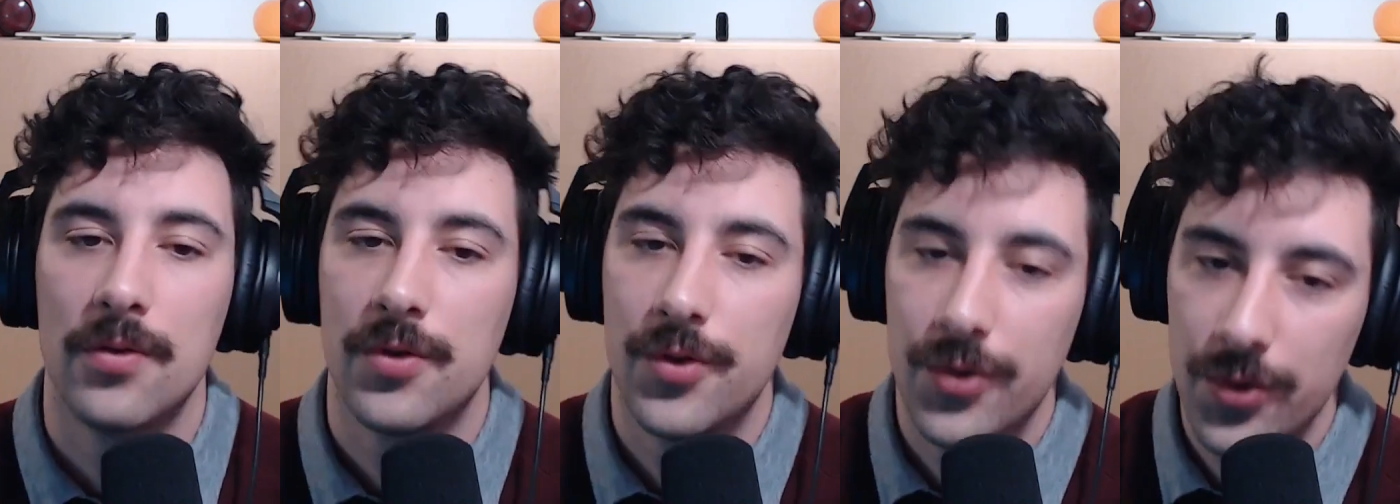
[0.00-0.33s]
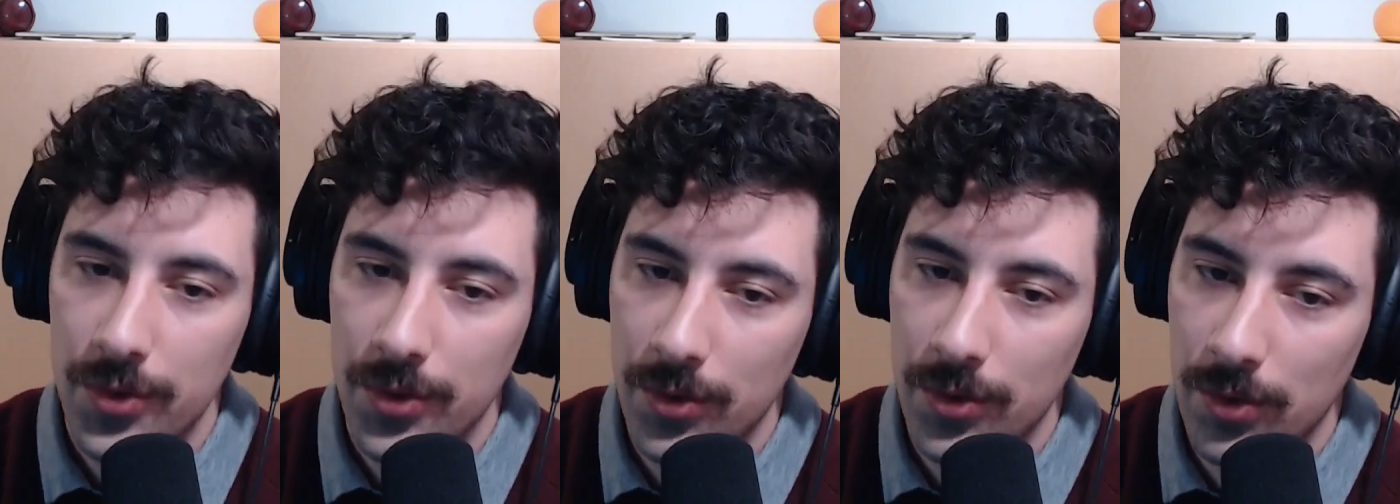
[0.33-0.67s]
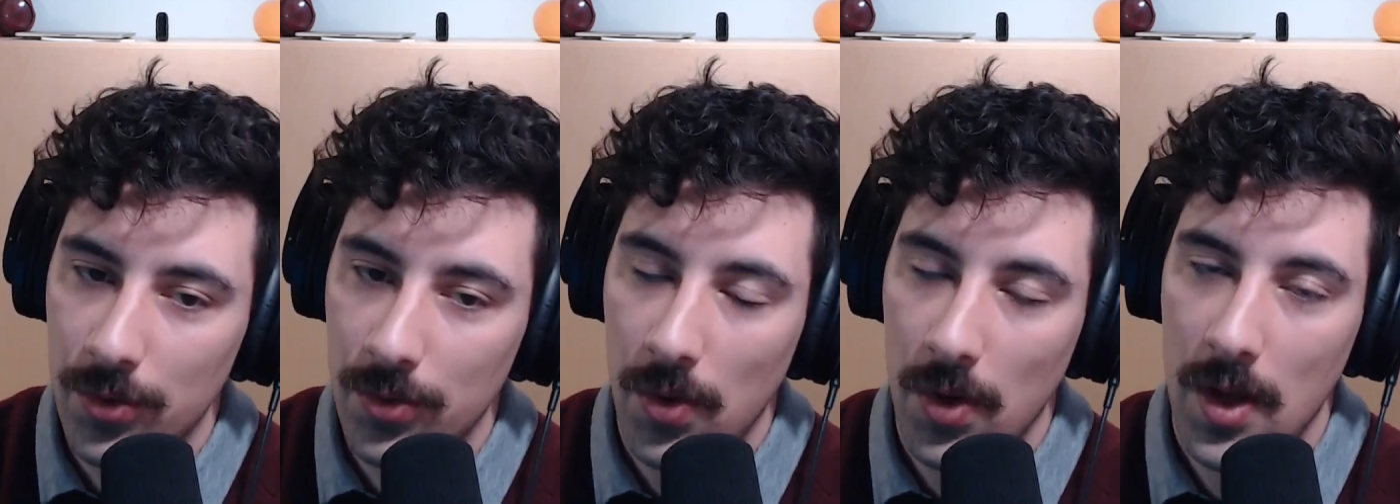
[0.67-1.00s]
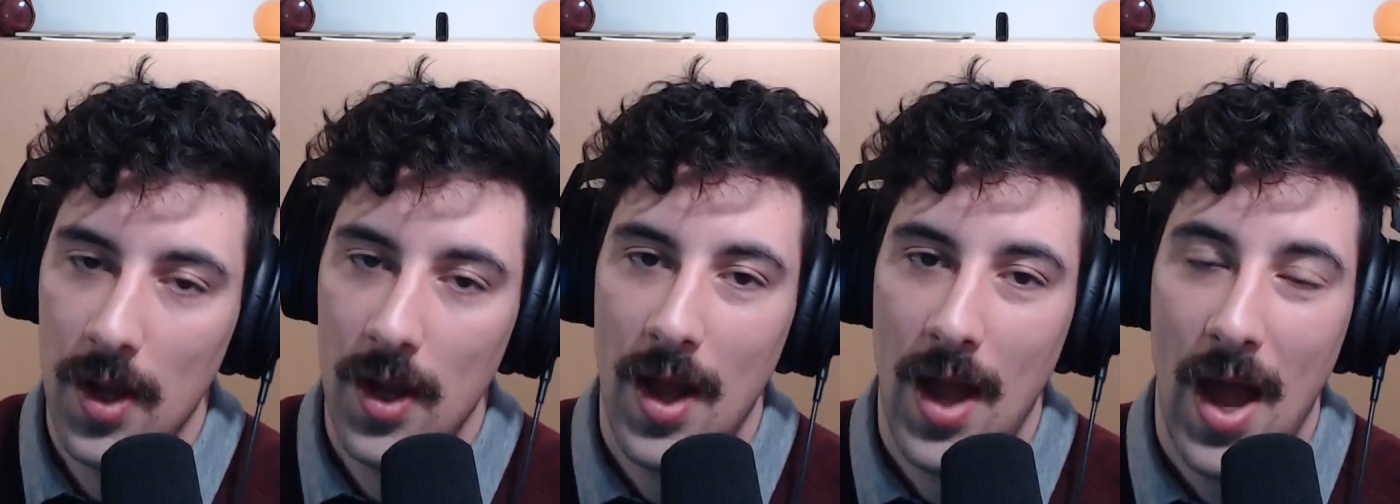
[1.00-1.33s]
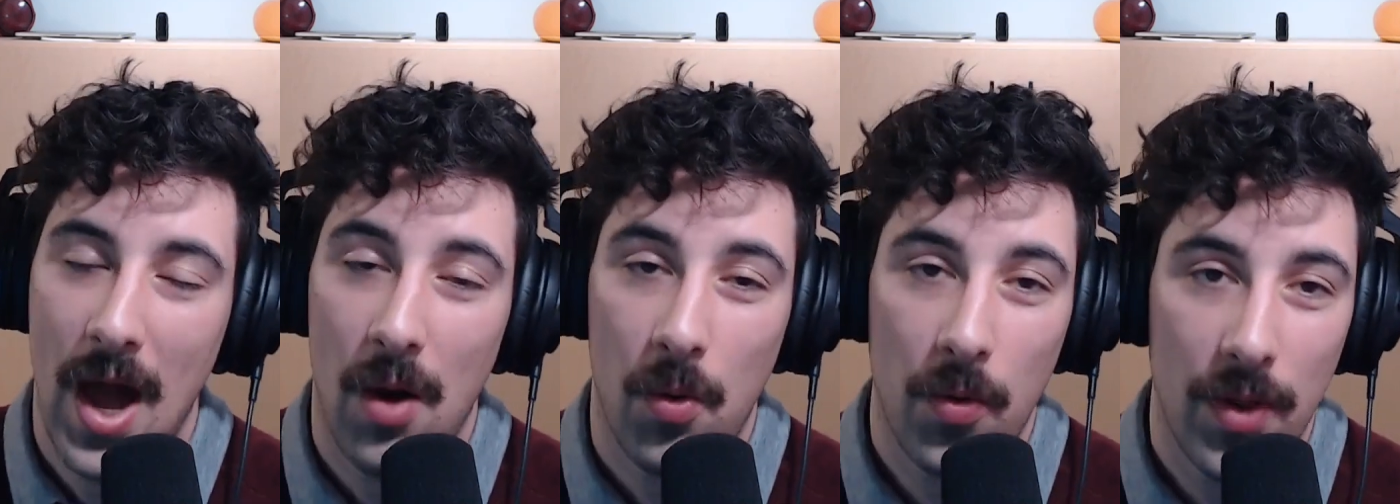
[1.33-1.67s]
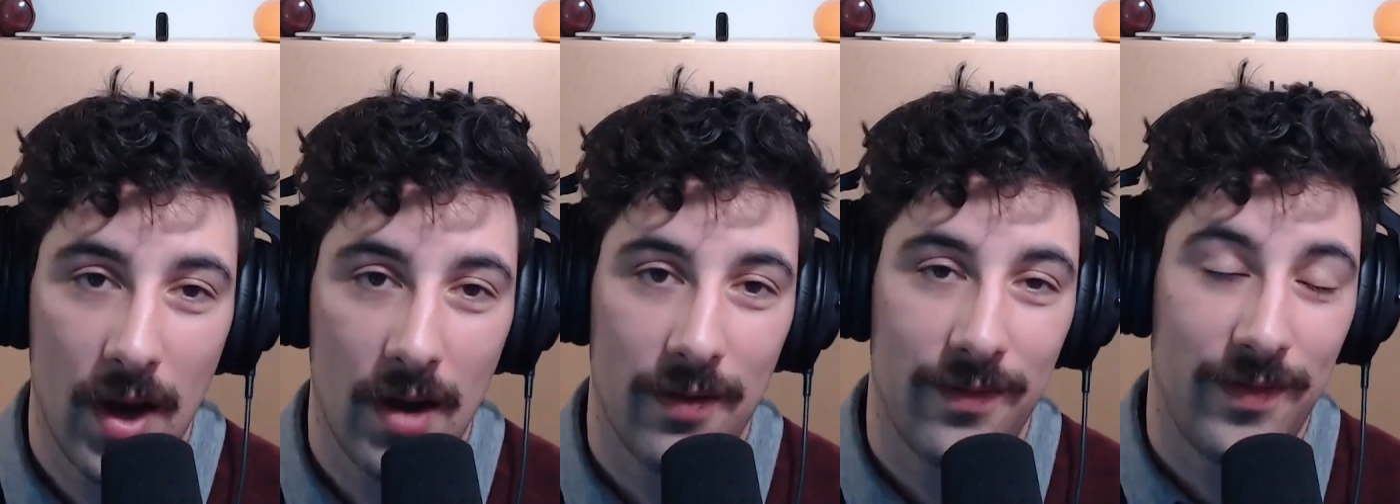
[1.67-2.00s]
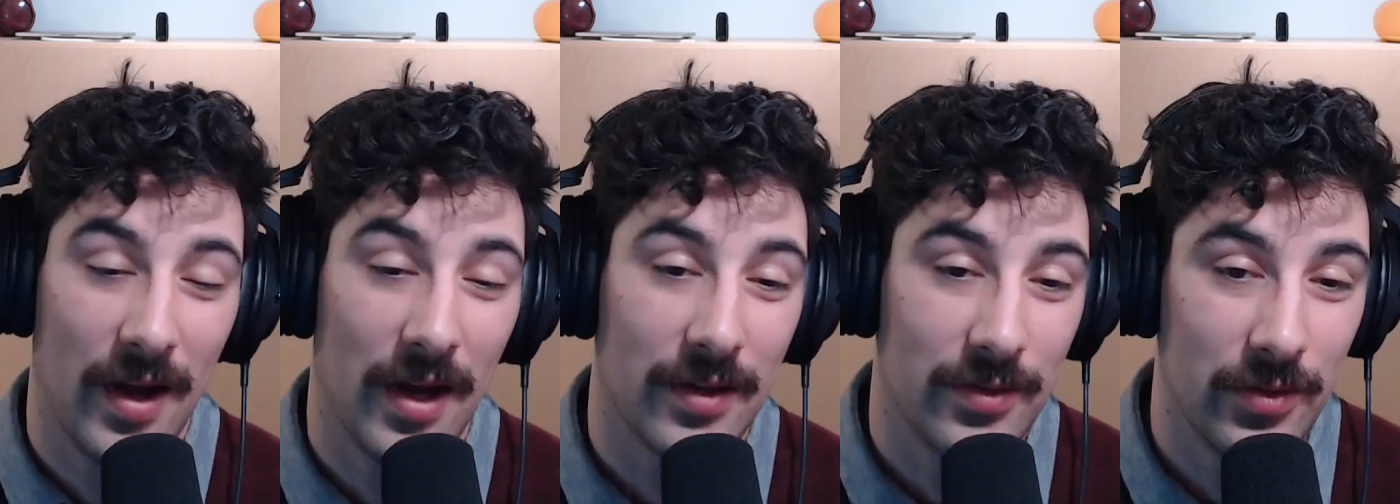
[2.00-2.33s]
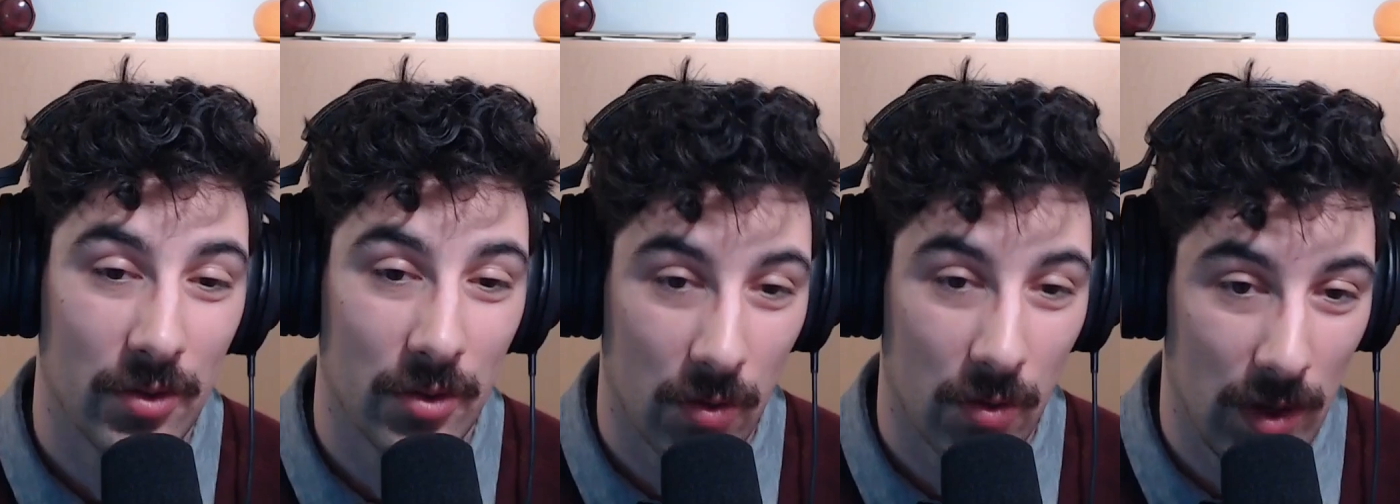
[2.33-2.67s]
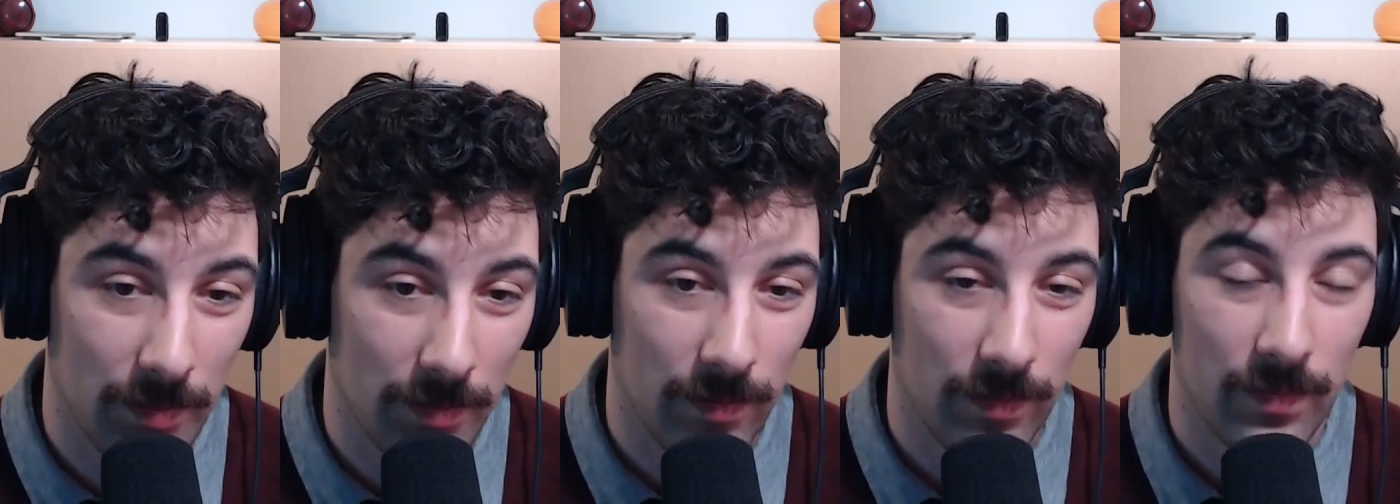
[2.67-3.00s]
Two, how will that affect your grip,